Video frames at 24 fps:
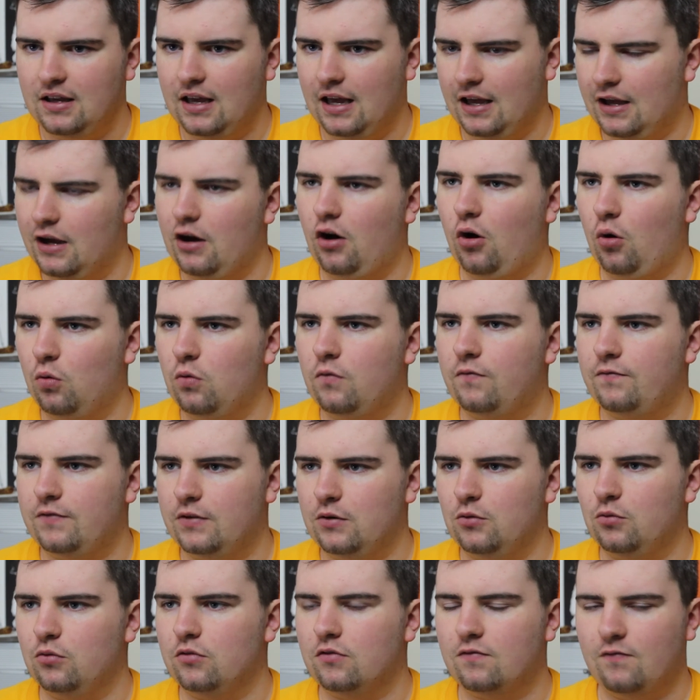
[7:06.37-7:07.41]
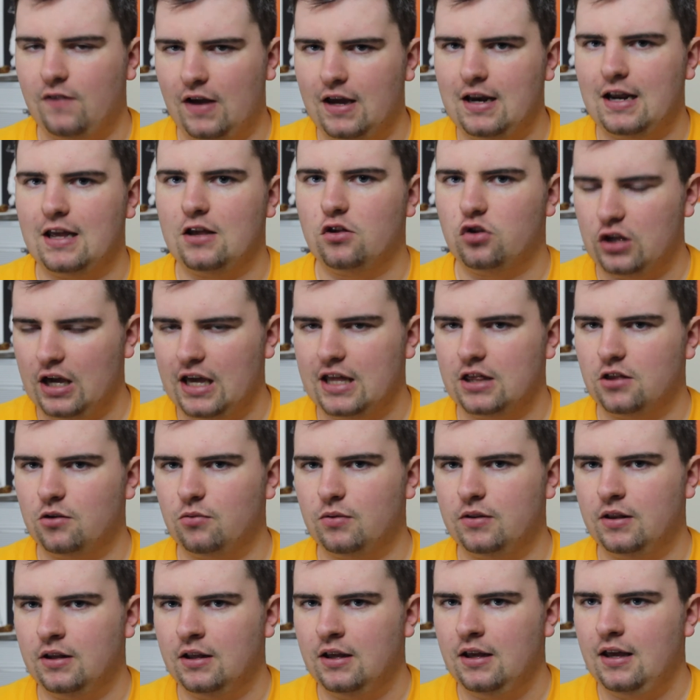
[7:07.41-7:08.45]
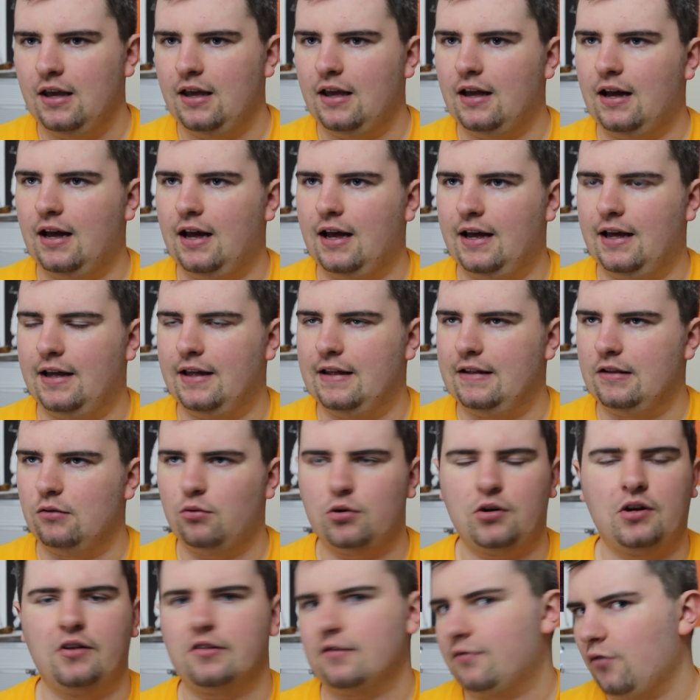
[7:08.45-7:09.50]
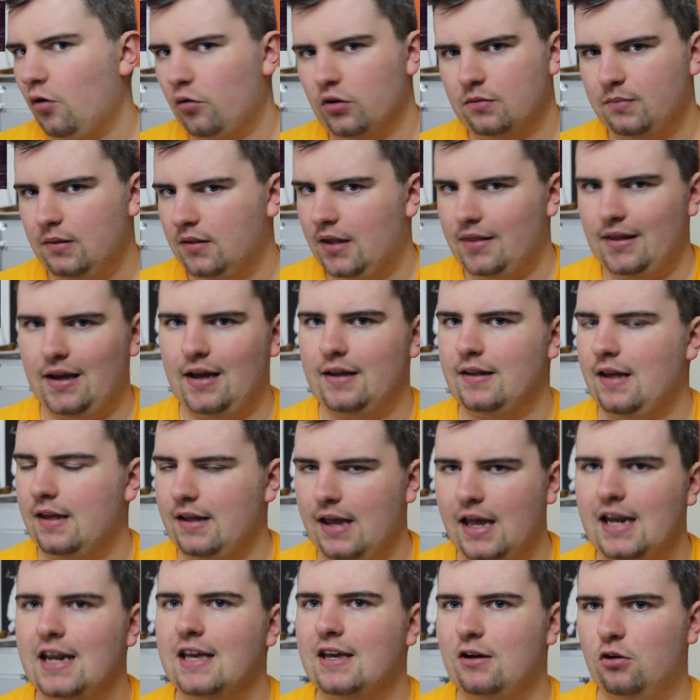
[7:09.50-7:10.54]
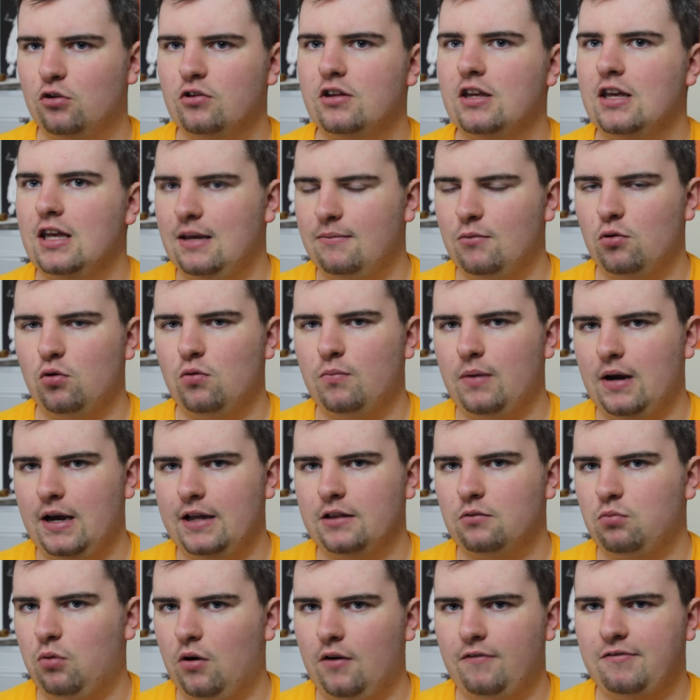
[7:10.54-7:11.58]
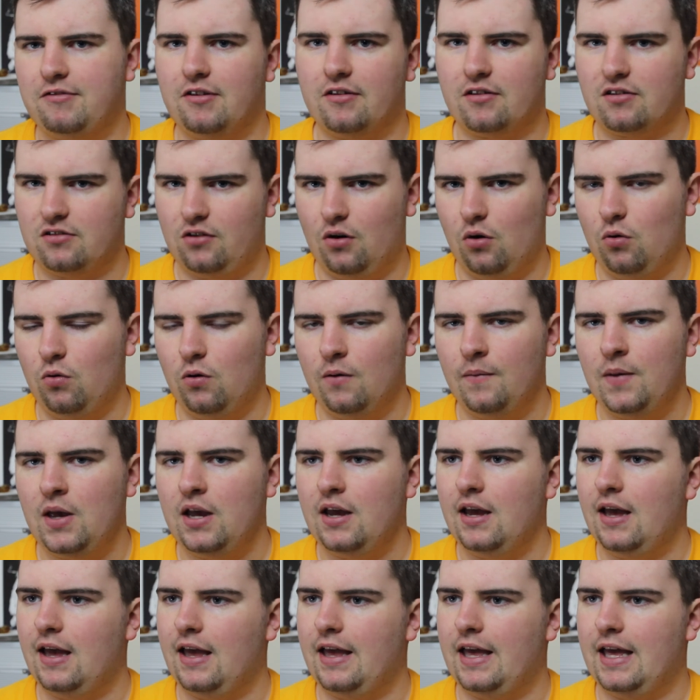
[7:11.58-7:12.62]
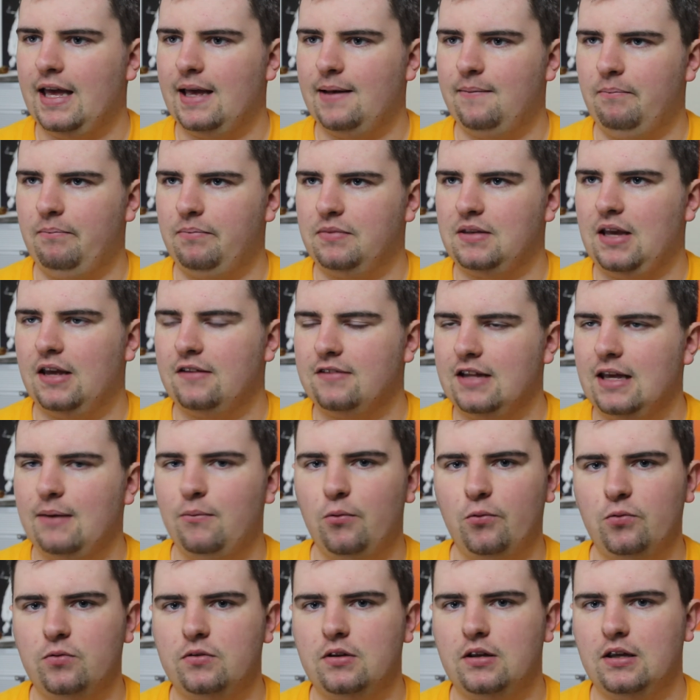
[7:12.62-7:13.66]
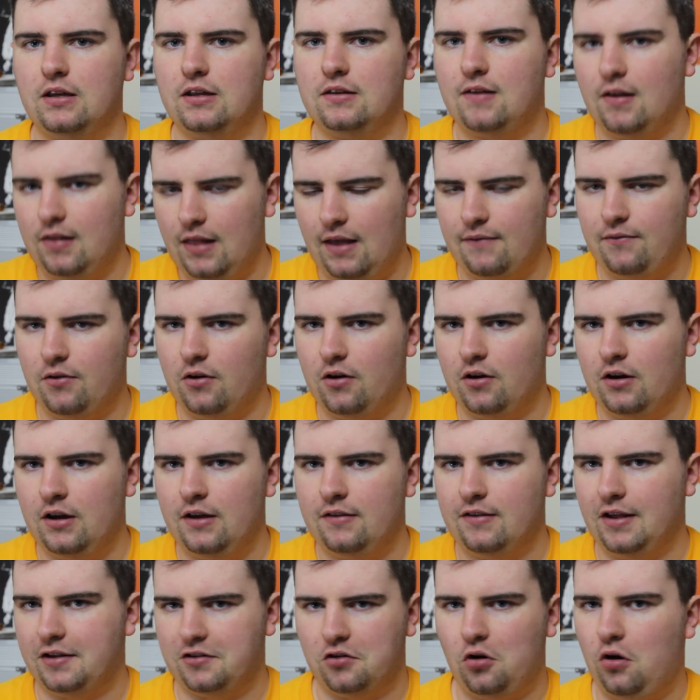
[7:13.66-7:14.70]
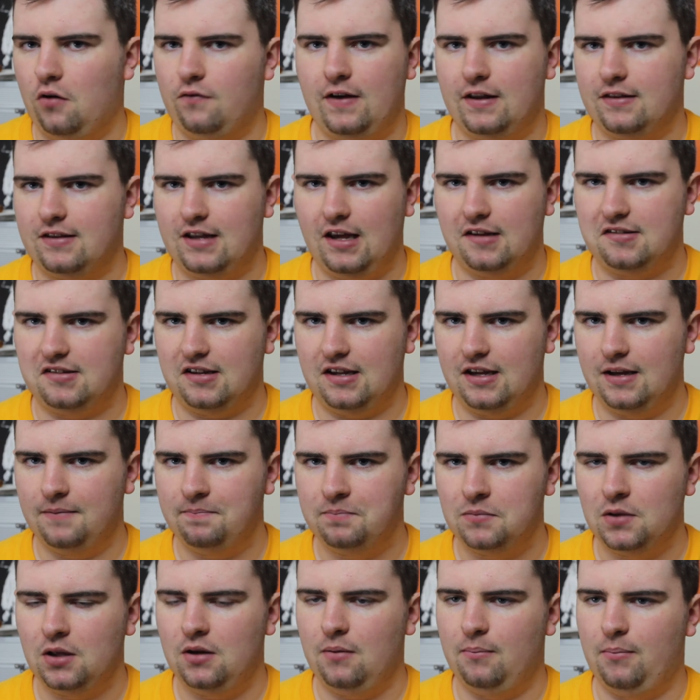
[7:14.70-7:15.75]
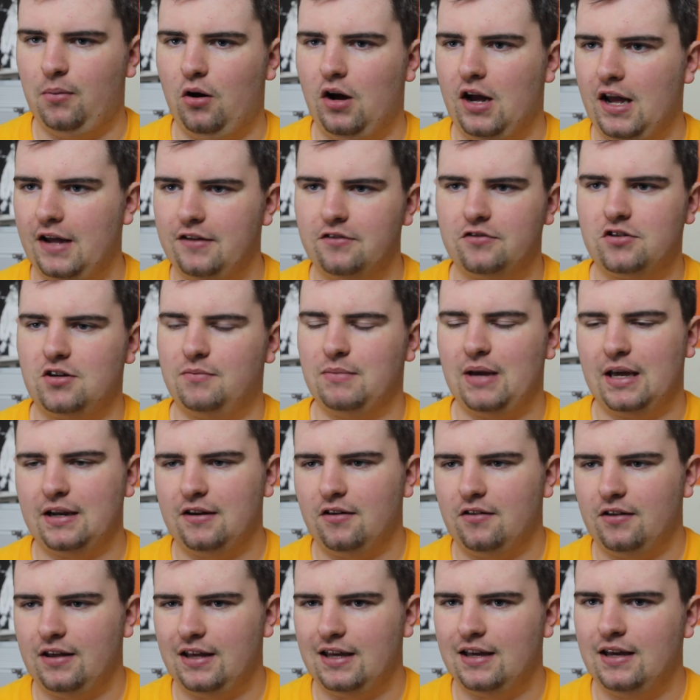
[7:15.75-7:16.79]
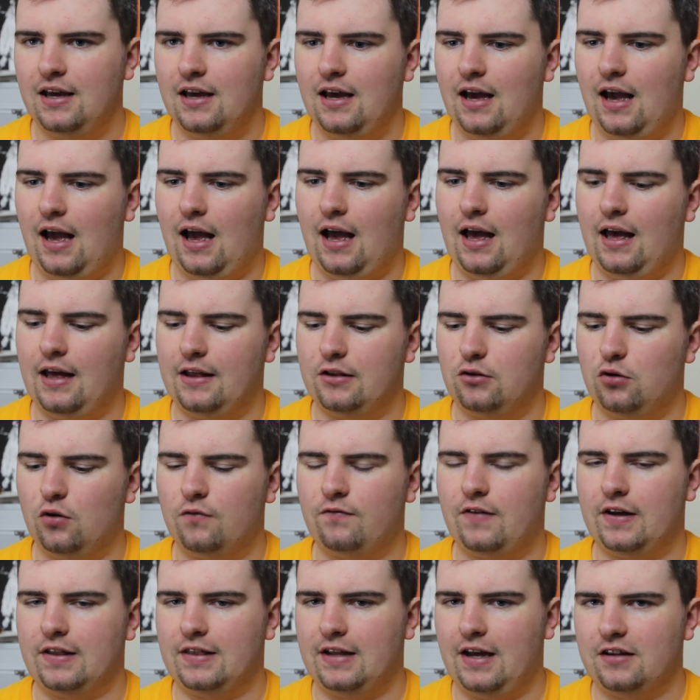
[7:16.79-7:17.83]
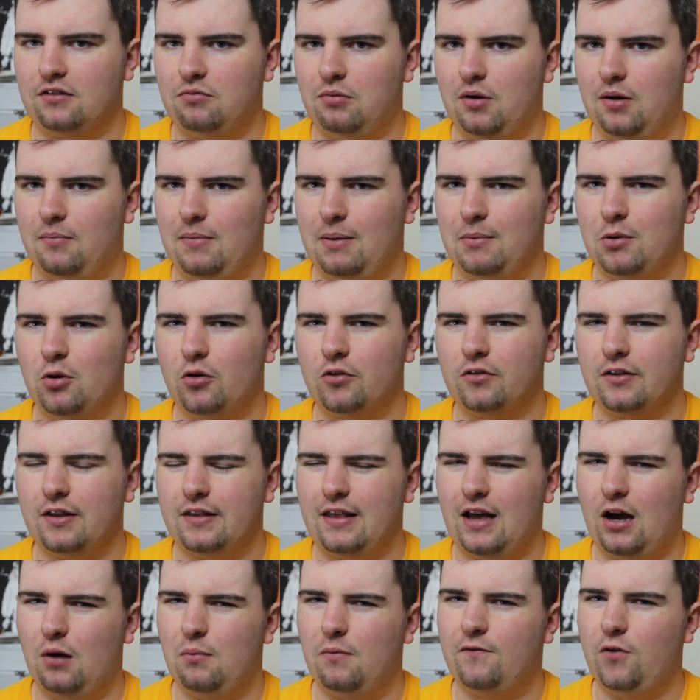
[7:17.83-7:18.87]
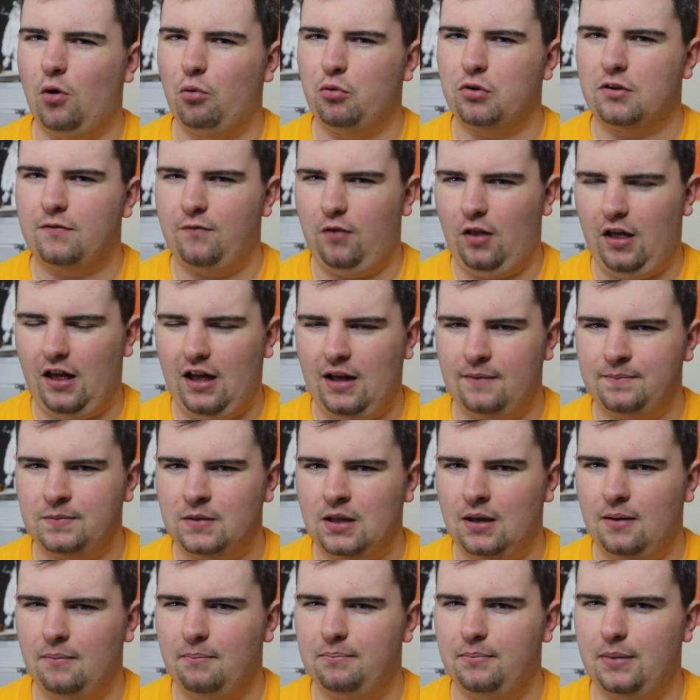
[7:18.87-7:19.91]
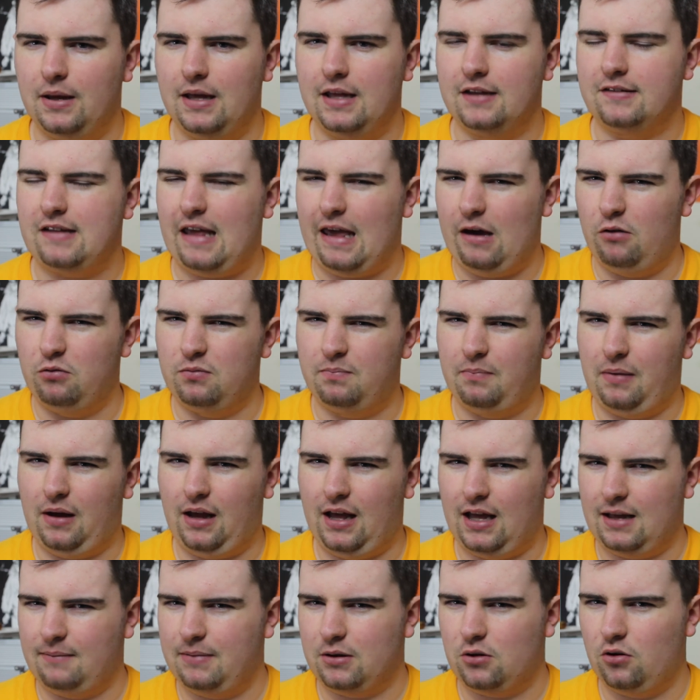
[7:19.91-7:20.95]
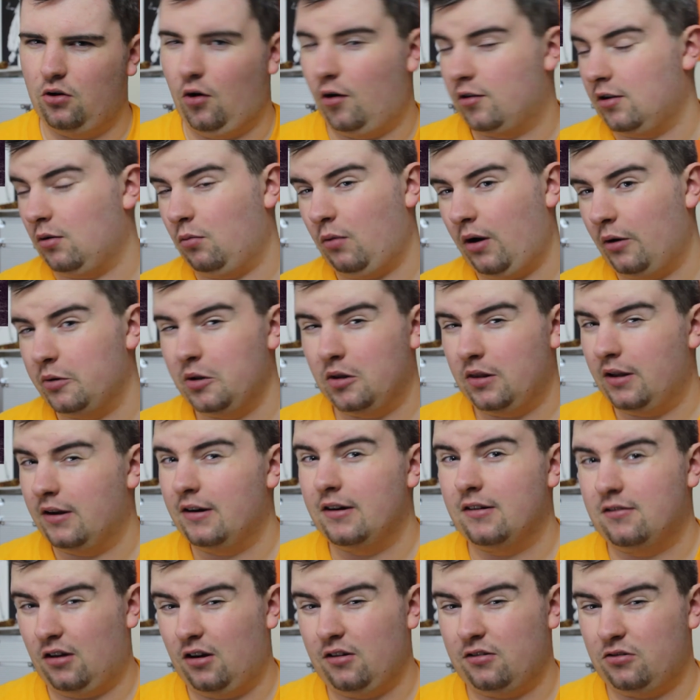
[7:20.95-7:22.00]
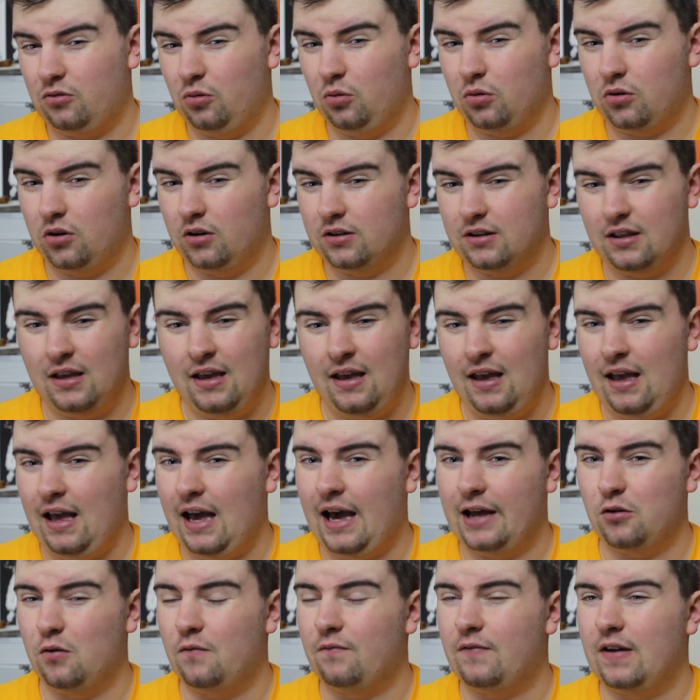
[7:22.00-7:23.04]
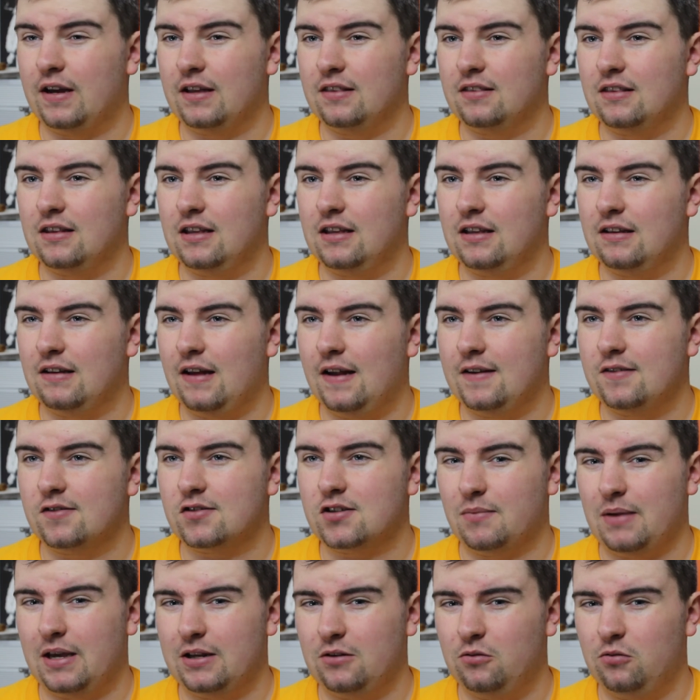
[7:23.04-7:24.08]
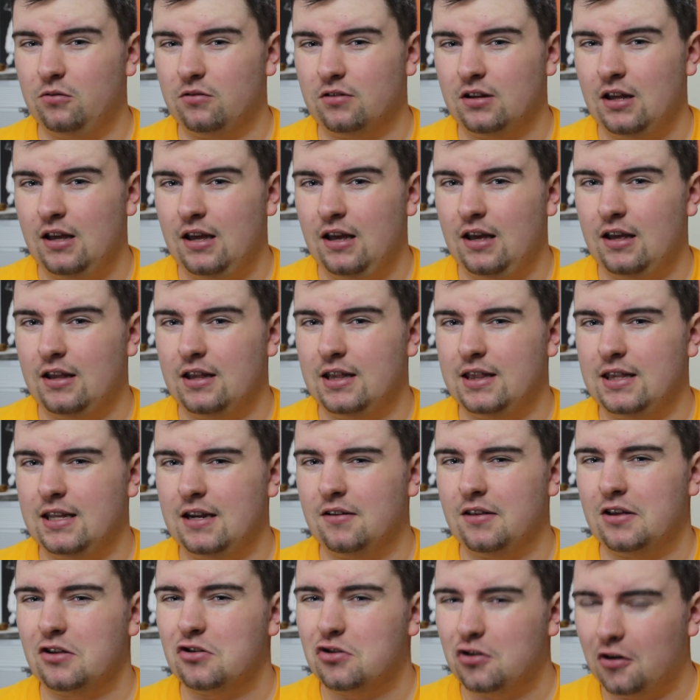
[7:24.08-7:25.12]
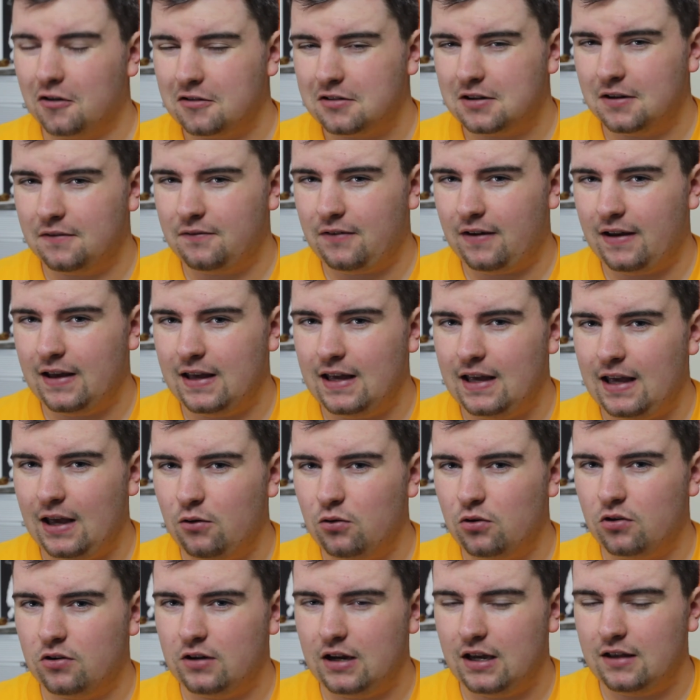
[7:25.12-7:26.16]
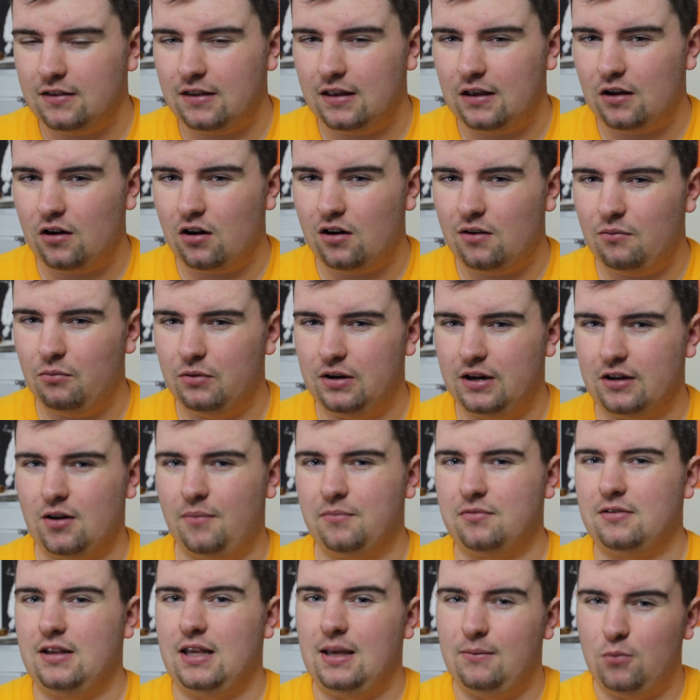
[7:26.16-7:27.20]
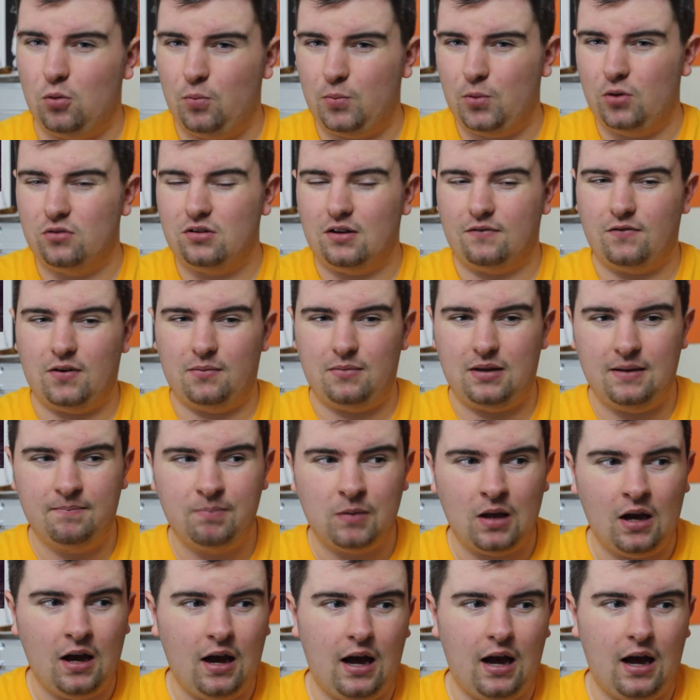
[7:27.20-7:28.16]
It all feels very genuine, and the Wonder Years have always been like that. Any good emo band worth their salt is able to deliver this authenticity, but instrumentally I do think that's where maybe not that the album falls flat, but it's held back, because while the lyrics are so good, I don't think the instrumentals nearly justify how great they are when it comes to emo music for me.